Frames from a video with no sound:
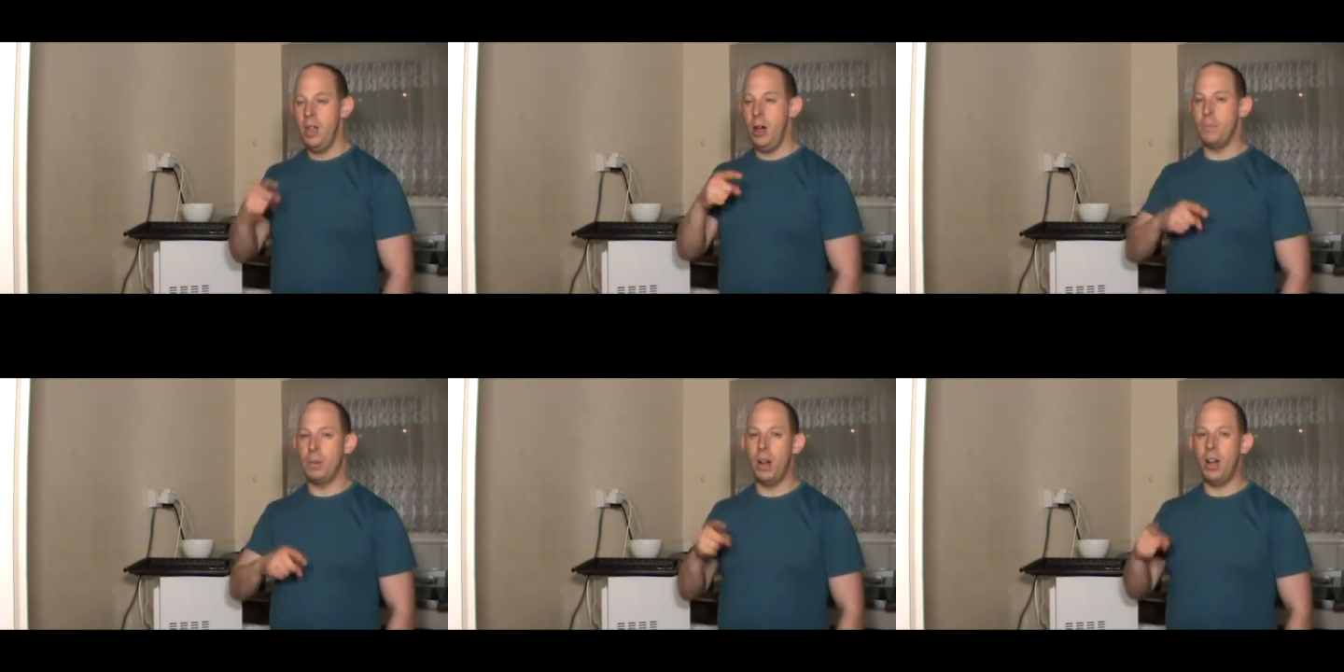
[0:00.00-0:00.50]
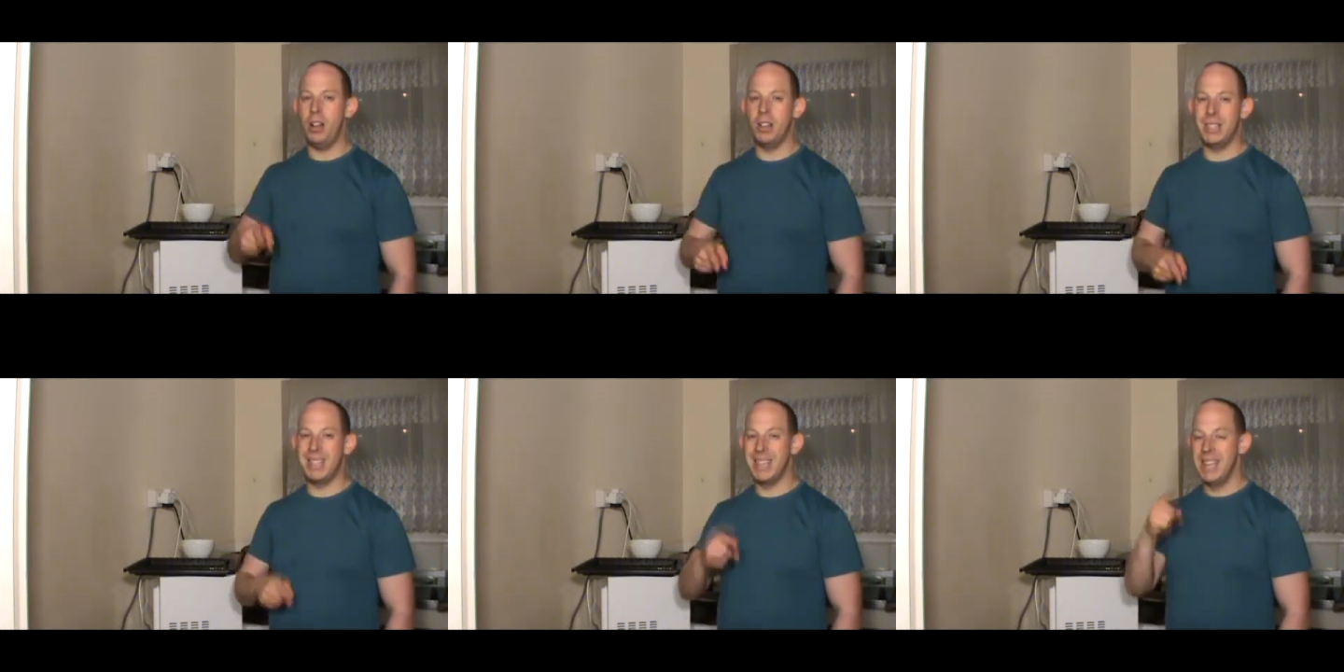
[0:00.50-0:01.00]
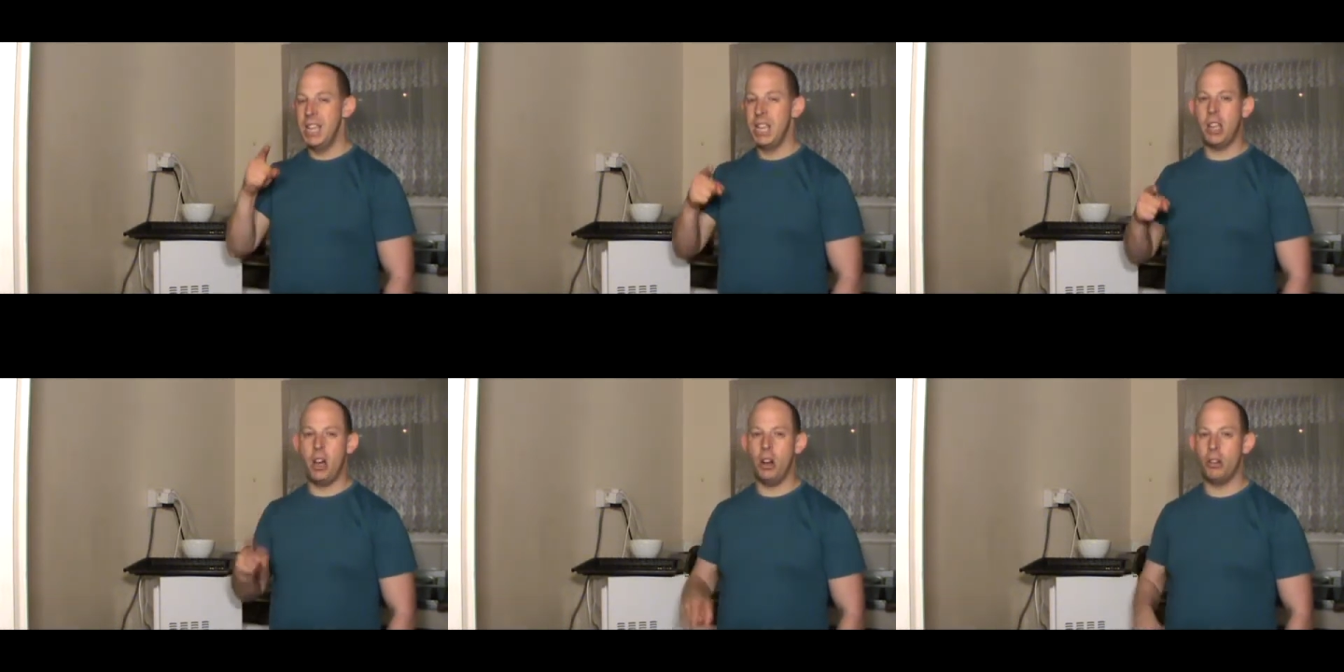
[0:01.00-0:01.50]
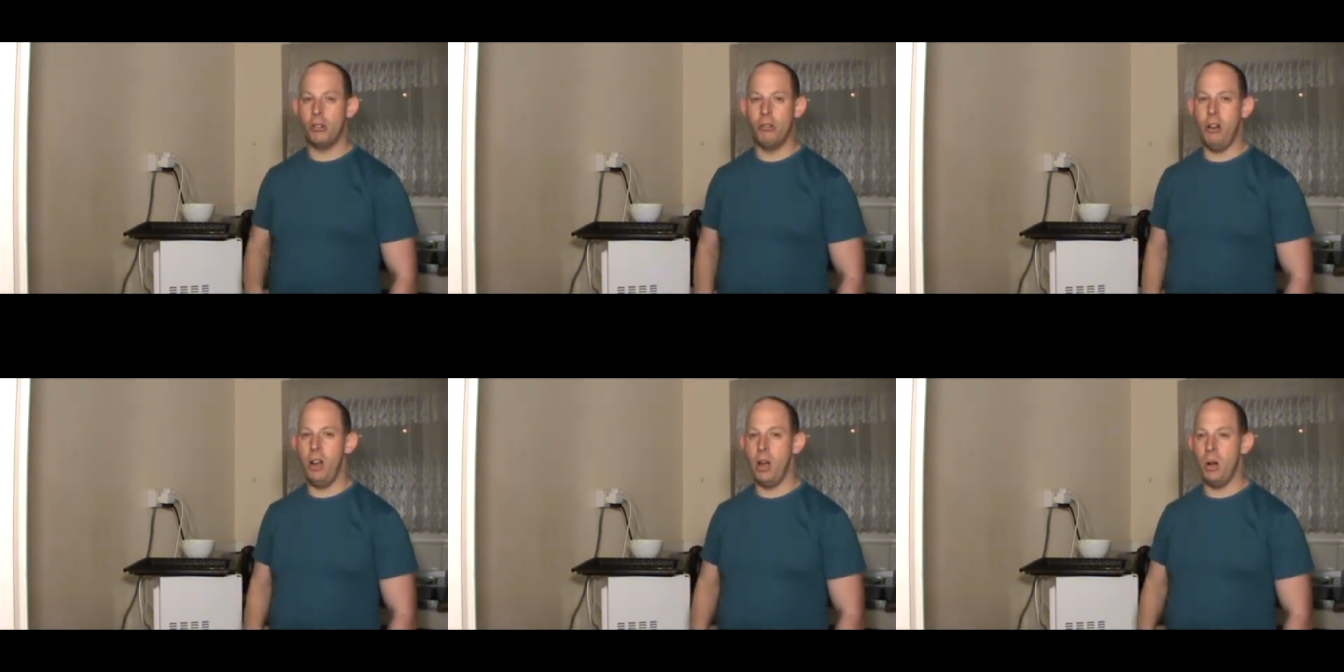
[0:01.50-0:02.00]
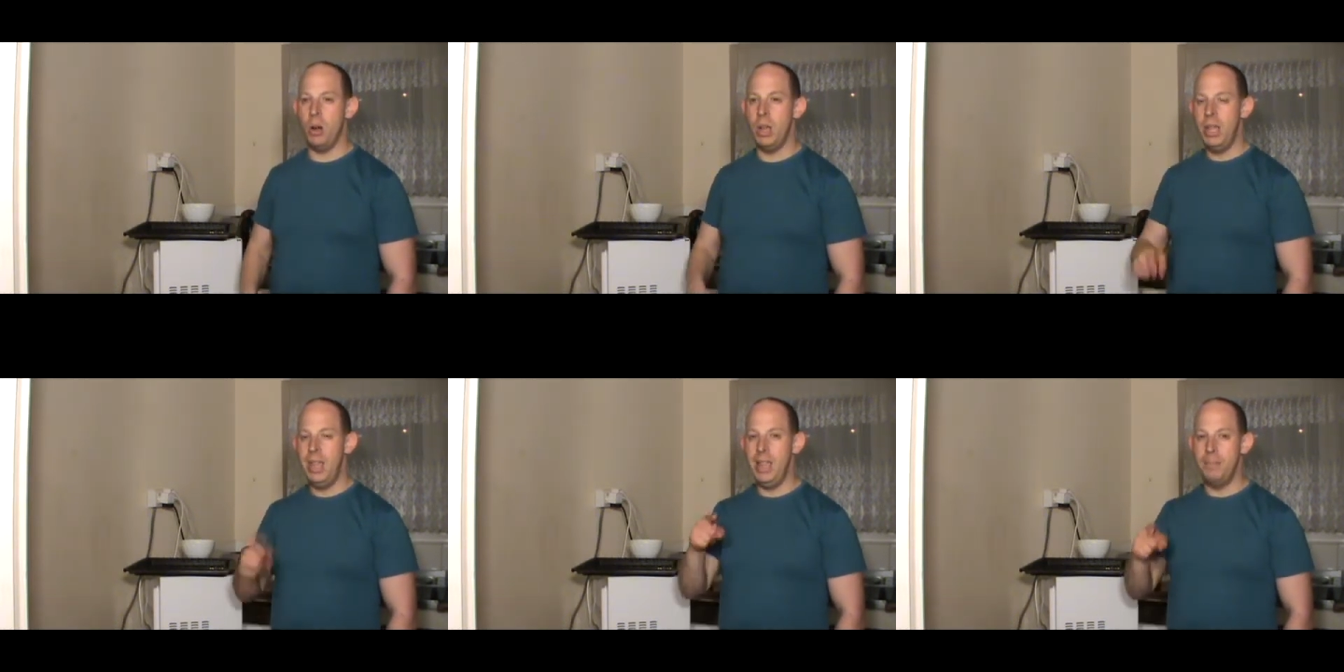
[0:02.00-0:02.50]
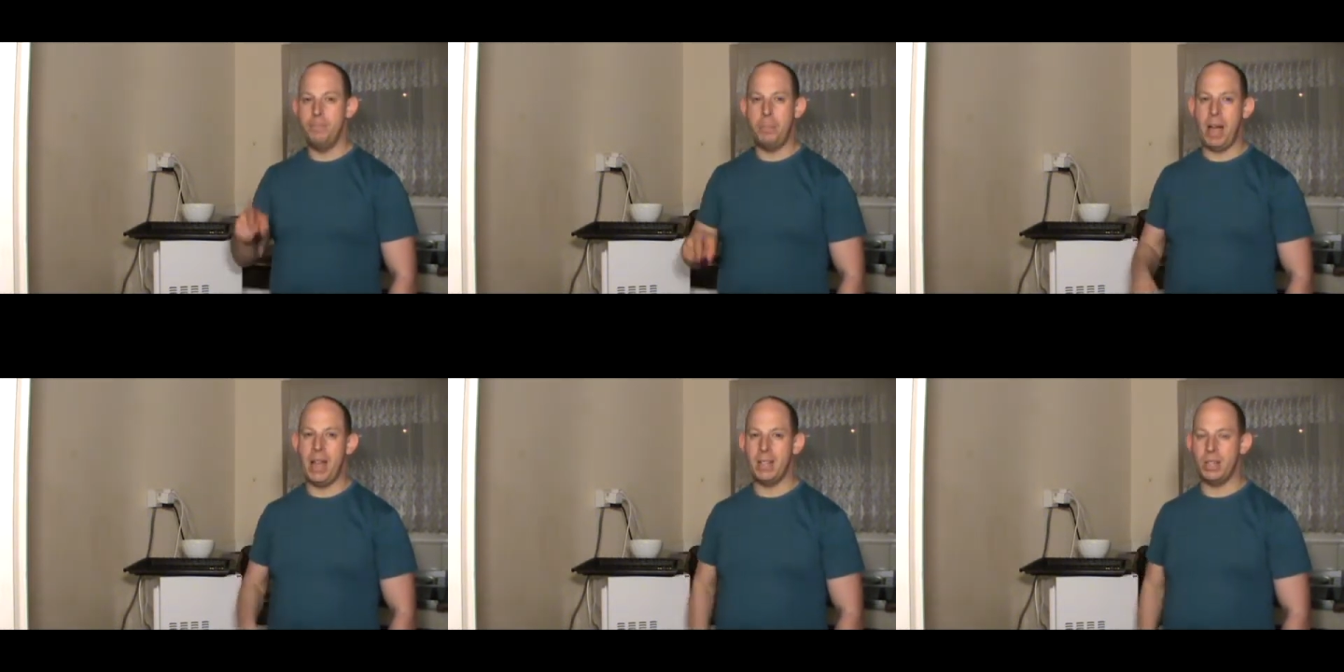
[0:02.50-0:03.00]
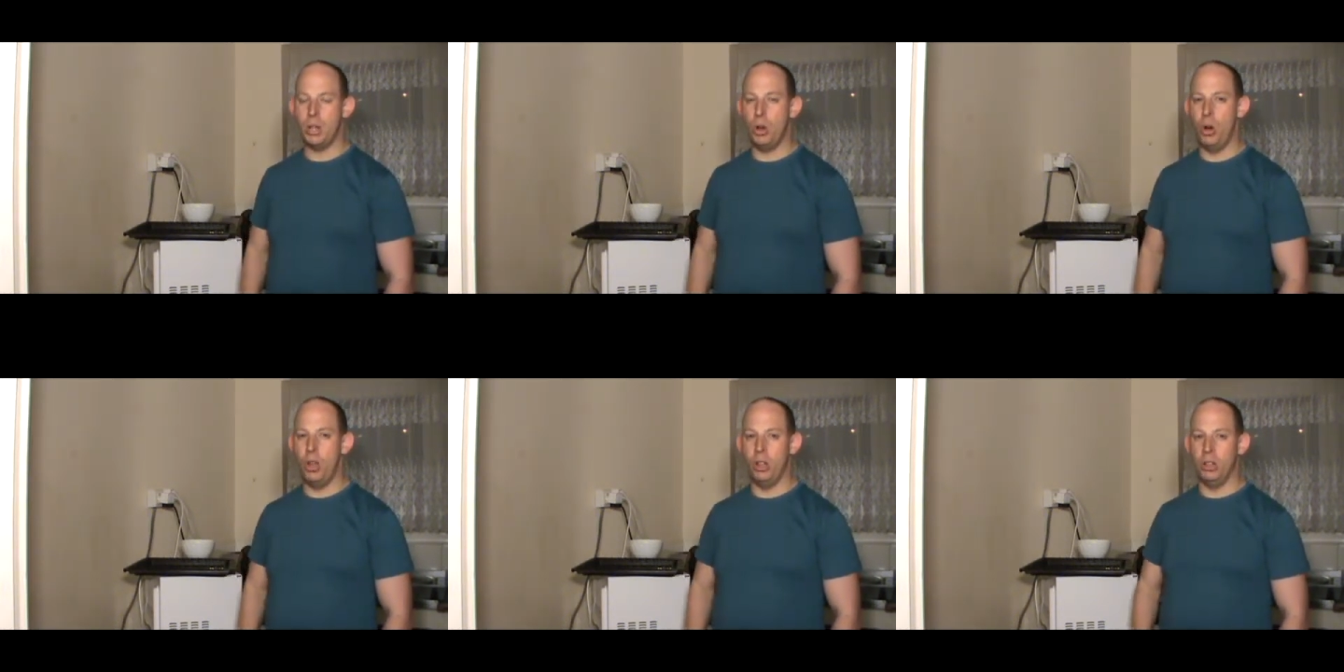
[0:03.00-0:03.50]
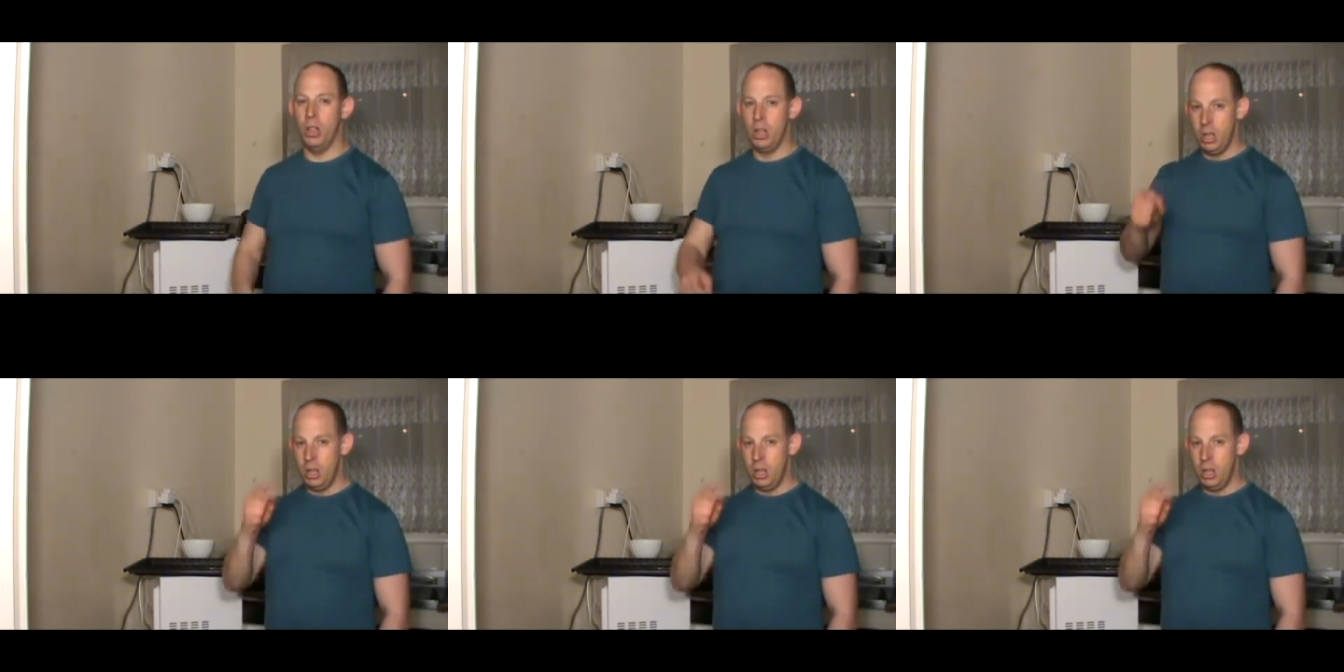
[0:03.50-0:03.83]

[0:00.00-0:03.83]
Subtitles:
A plant can't grow in bad soil.